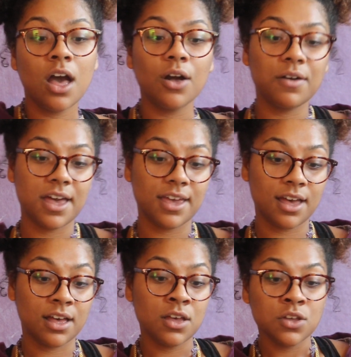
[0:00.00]
Okay,
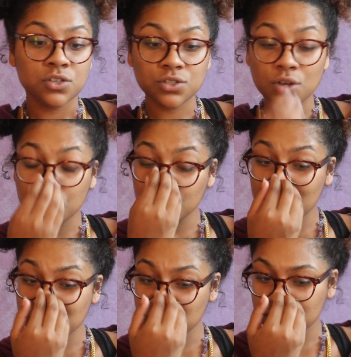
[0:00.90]
yeah. Uh, so you
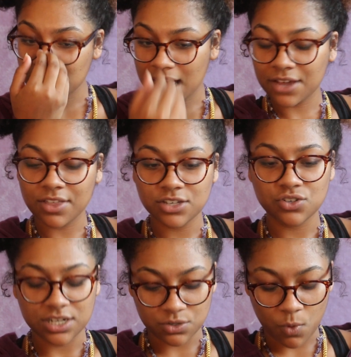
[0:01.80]
guys are in denial that you
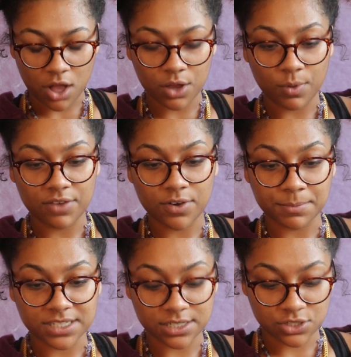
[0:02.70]
need to walk away from
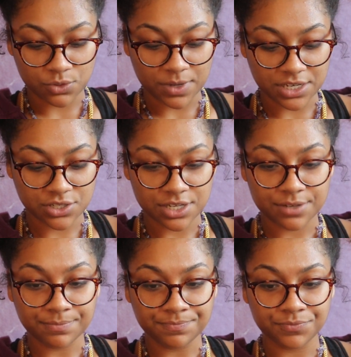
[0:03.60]
a
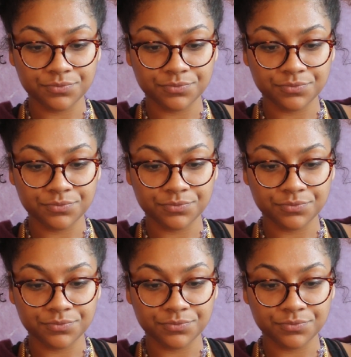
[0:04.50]
situation.